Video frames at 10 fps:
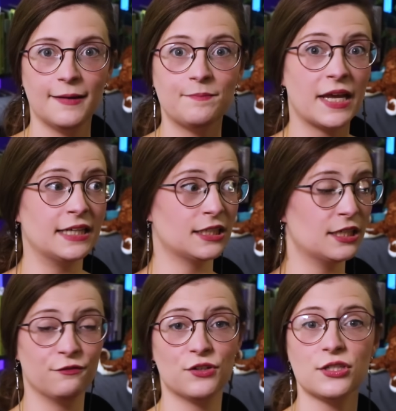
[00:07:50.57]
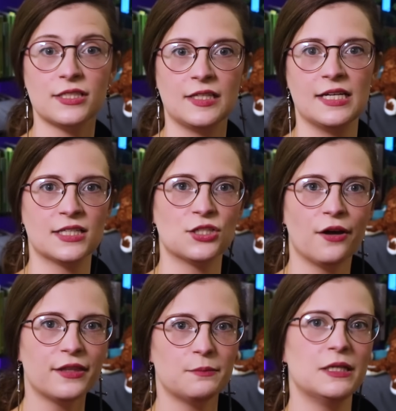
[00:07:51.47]
And conversely, it's
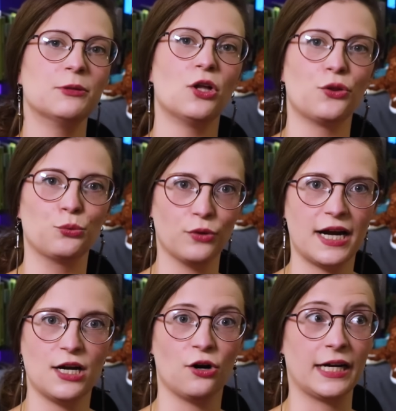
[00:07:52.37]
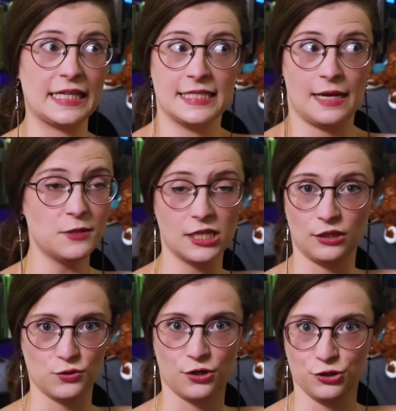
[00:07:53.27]
not that people on the right are accepting
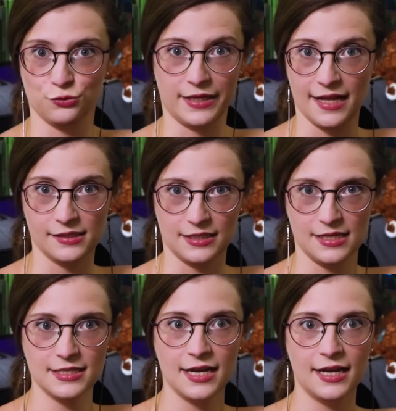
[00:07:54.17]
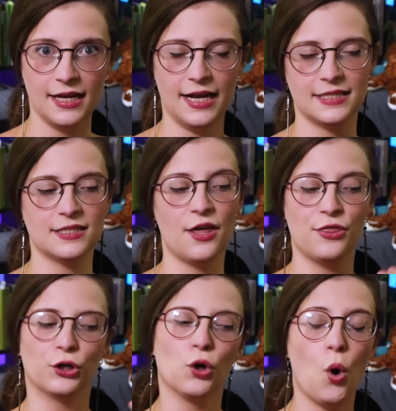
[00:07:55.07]
those harsh realities, it's that
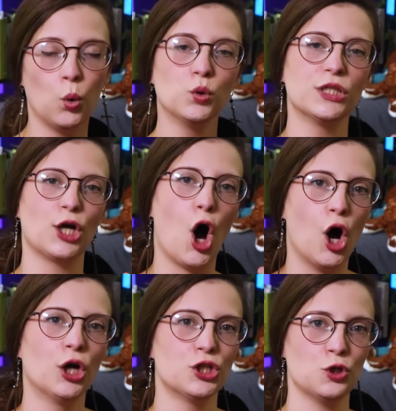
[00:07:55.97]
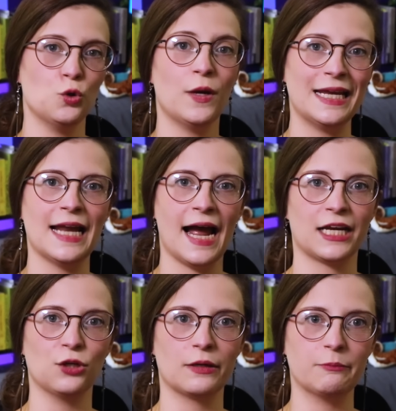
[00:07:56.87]
they're holding on to
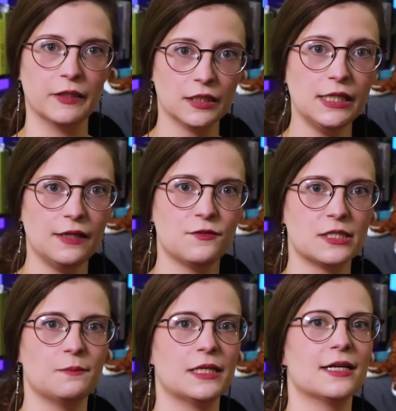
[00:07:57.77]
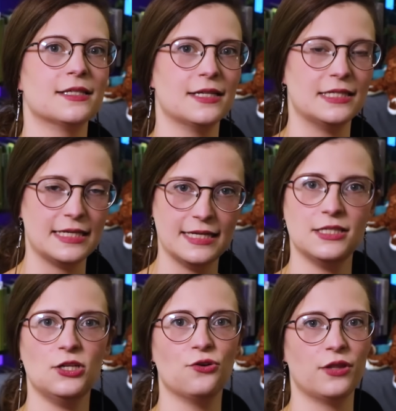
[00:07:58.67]
inaccurate beliefs because it's
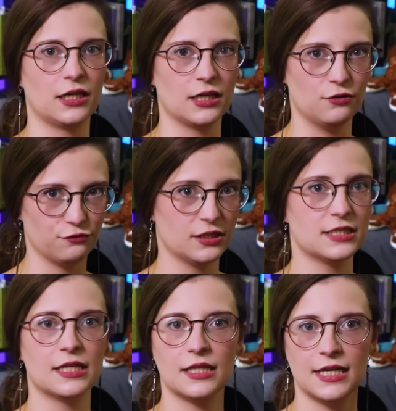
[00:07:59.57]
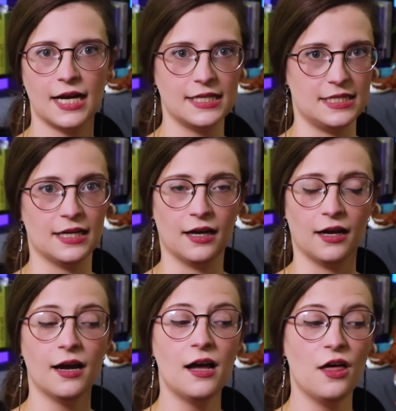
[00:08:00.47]
easier than confronting the idea
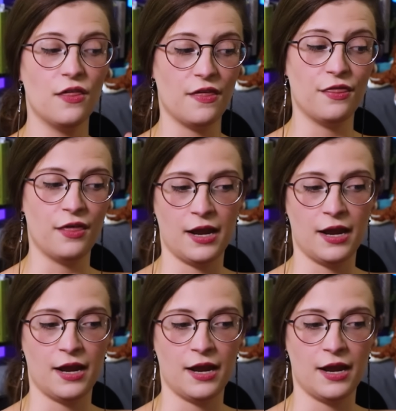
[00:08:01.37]
that they